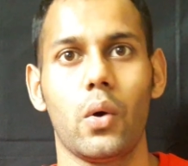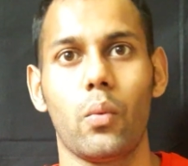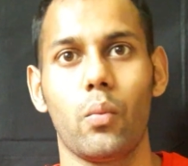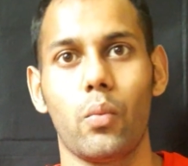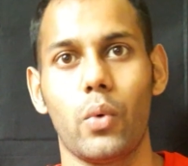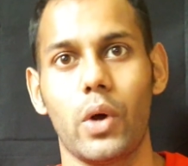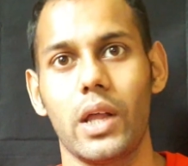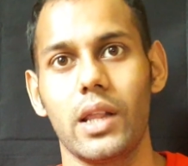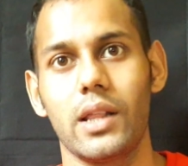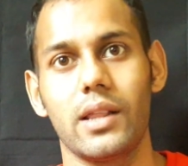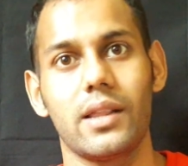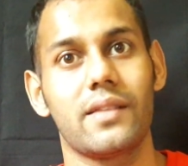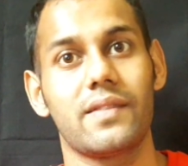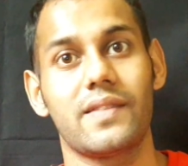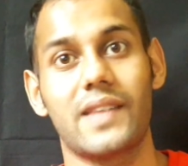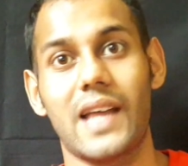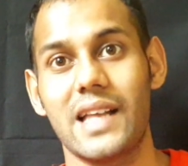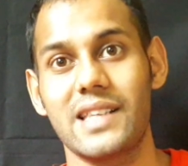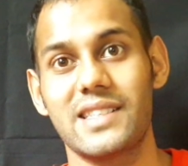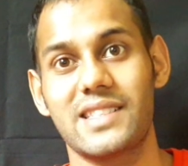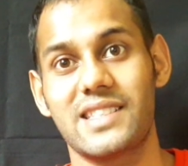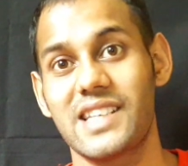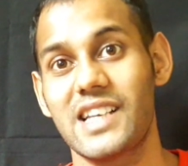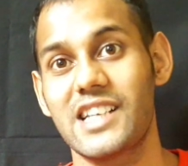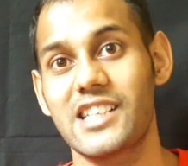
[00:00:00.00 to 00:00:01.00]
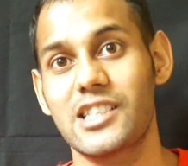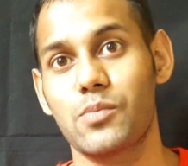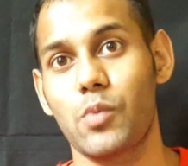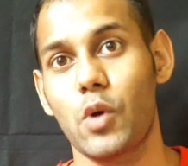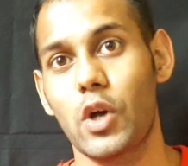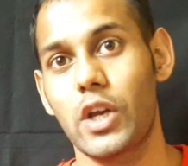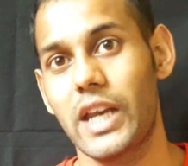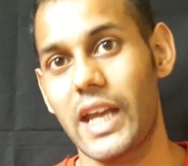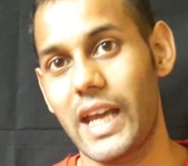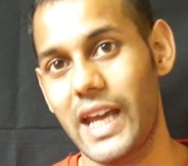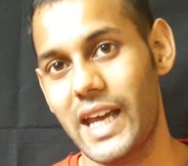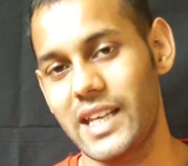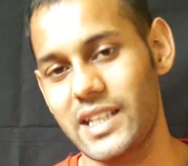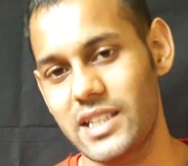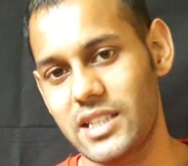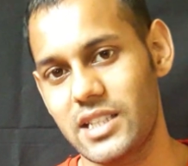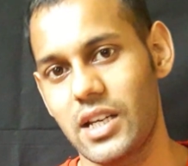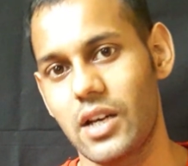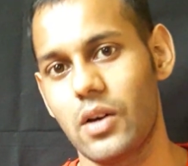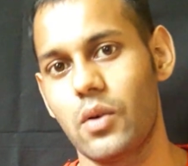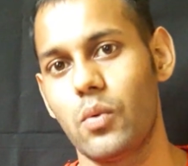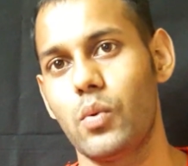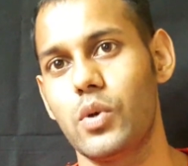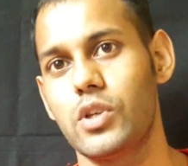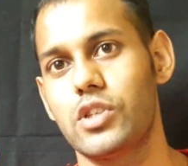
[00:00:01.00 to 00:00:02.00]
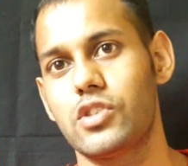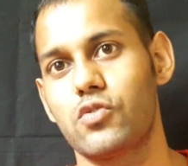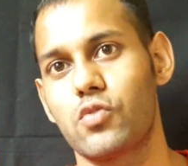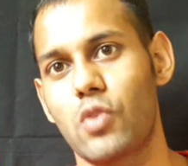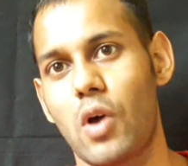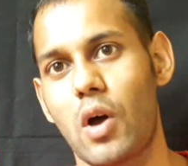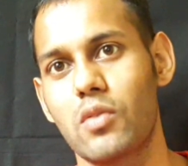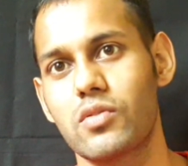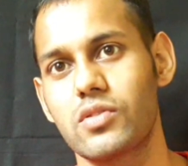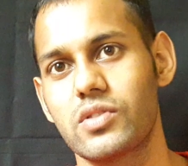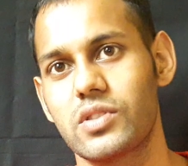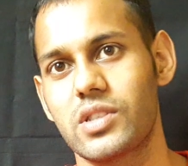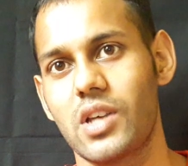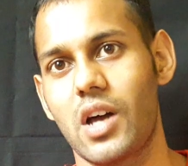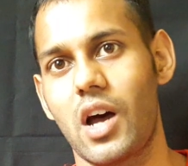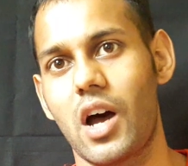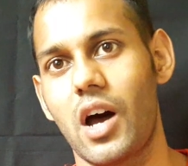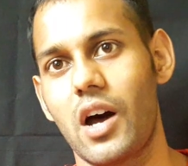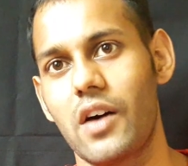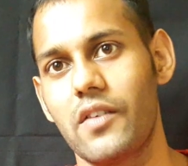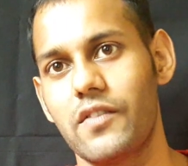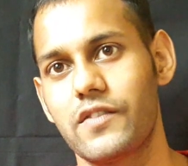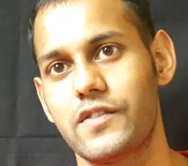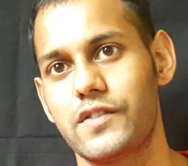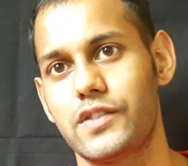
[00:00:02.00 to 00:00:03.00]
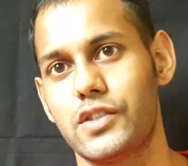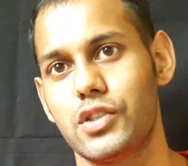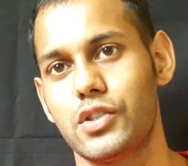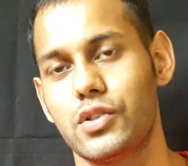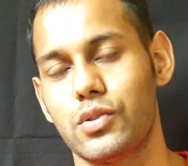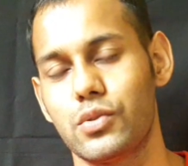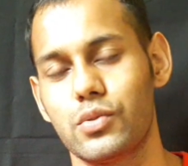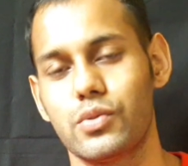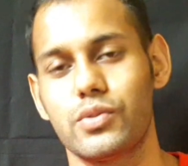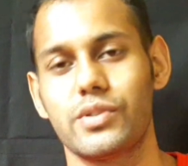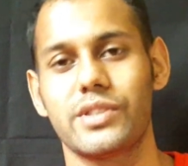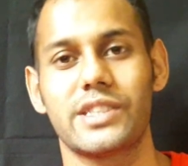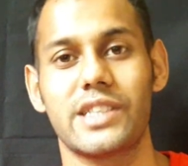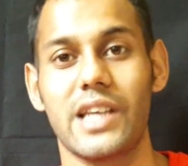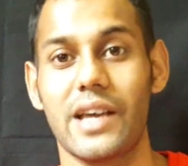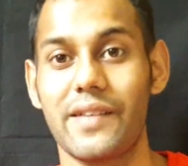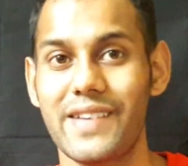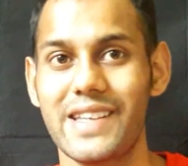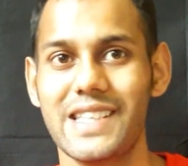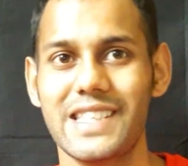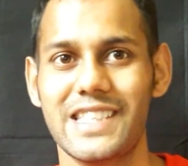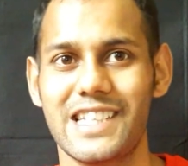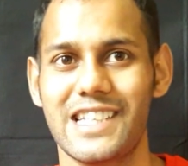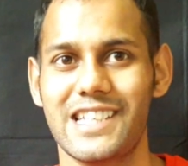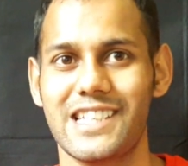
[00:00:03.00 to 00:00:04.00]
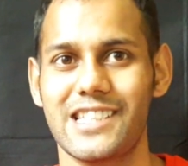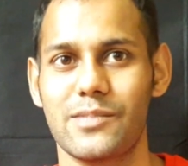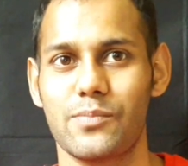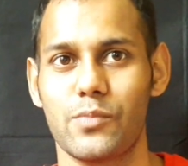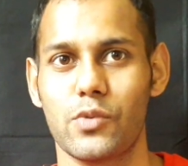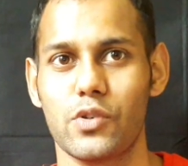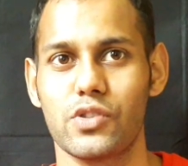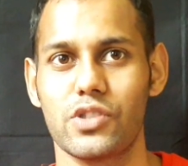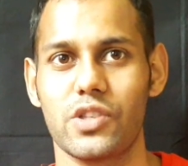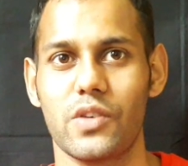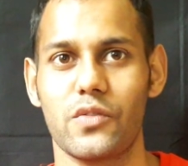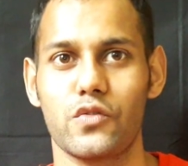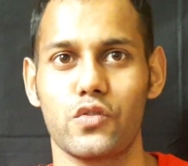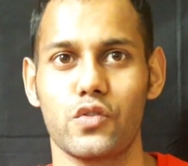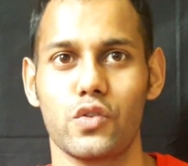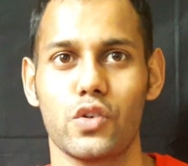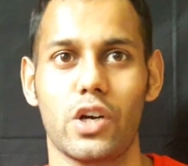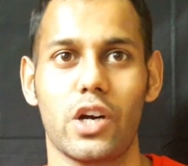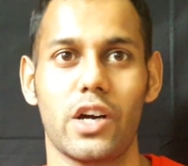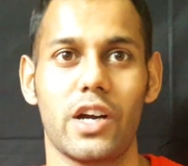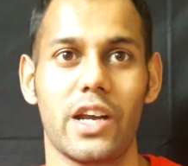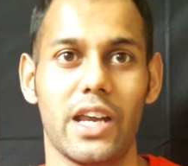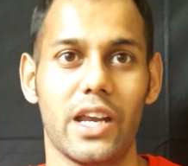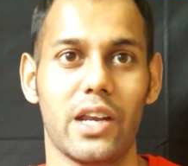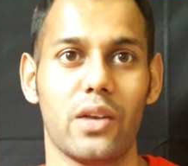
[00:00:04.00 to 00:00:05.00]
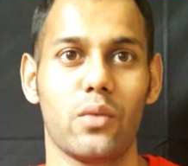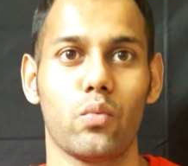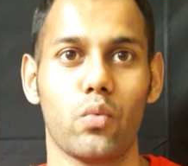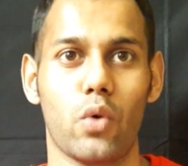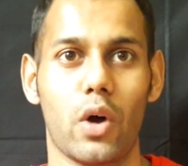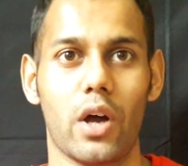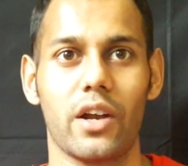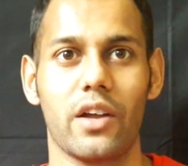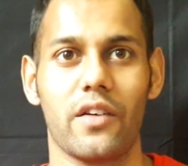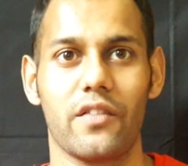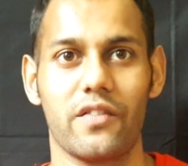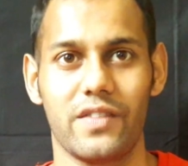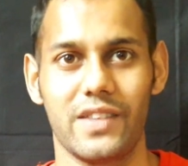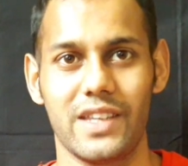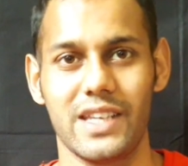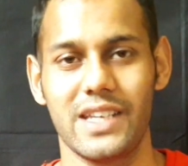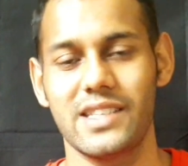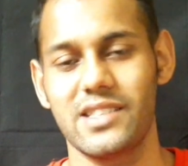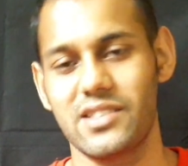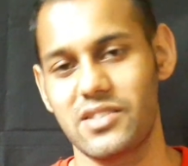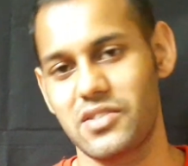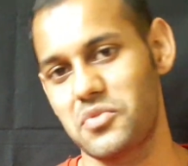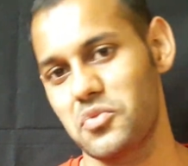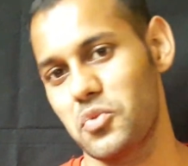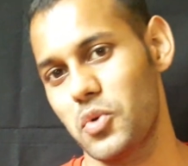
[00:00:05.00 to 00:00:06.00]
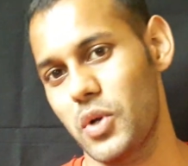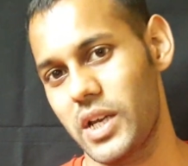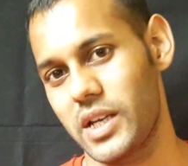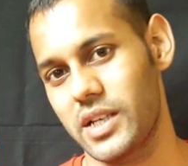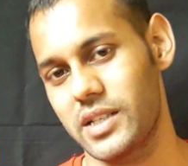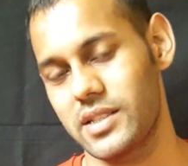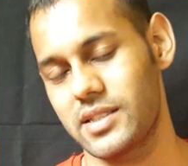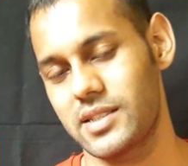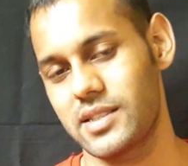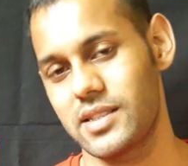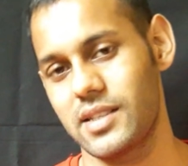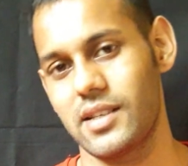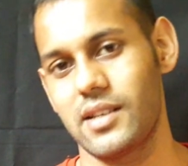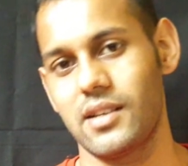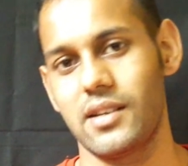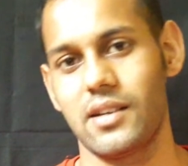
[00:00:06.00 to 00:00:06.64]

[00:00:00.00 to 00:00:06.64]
Well, that's six point eight, which rounds off to seven teaspoons of sugar in one of these drinks.